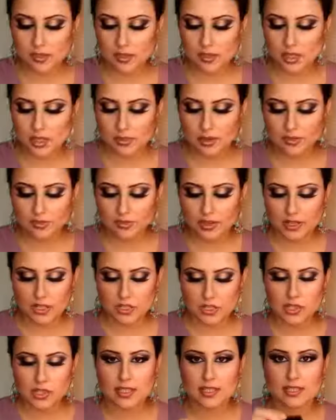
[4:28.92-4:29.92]
in shimmer
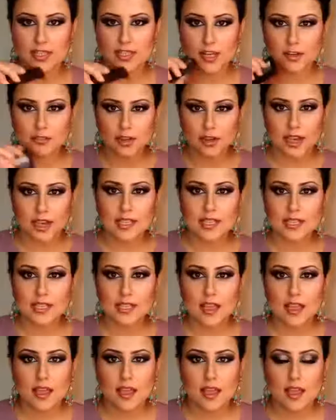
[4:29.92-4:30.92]
finish is Sunrise,
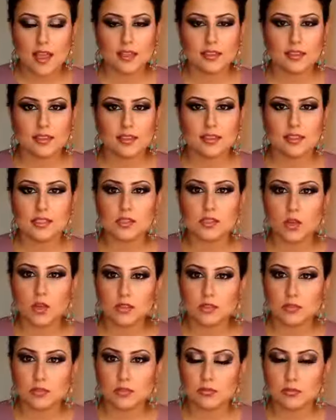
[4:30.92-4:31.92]
and this is
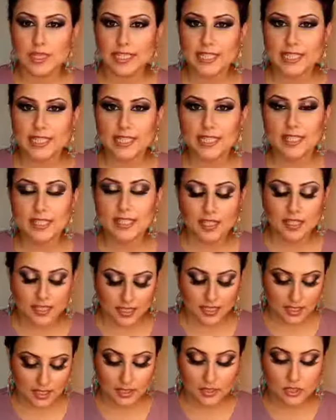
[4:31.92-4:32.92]
also really
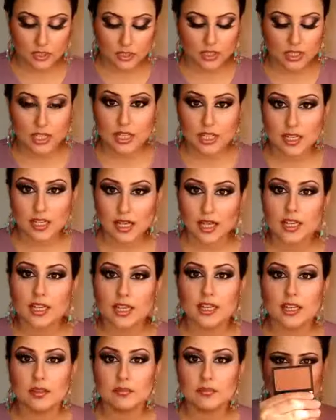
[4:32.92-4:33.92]
unique
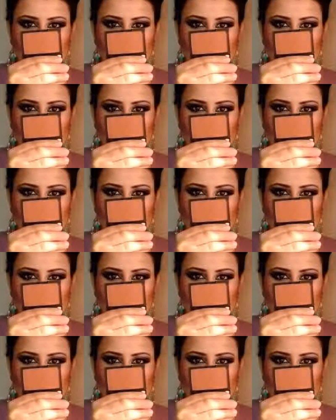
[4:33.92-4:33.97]
color.